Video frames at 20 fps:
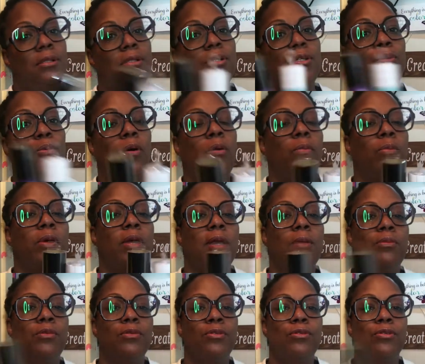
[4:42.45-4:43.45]
You won't be
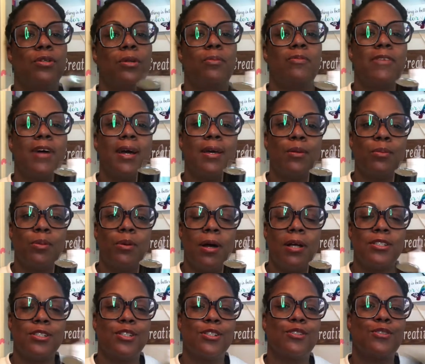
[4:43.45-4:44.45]
able to do your vinyl
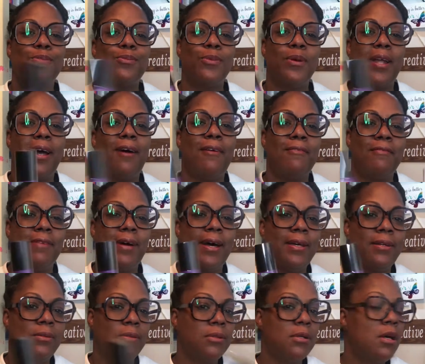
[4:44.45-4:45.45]
projects without
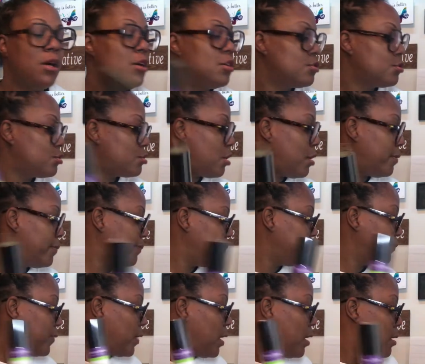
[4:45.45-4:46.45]
vinyl. So,
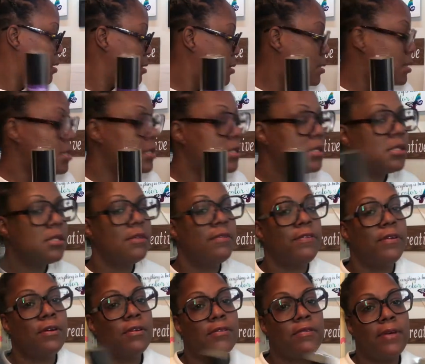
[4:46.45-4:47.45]
this is the
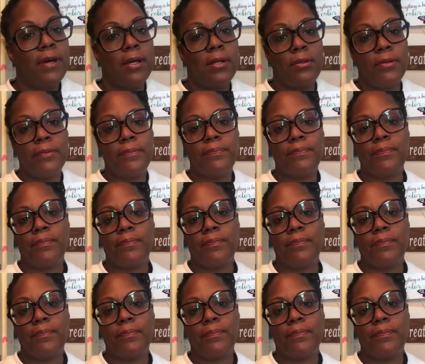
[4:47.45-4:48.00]
first vinyl.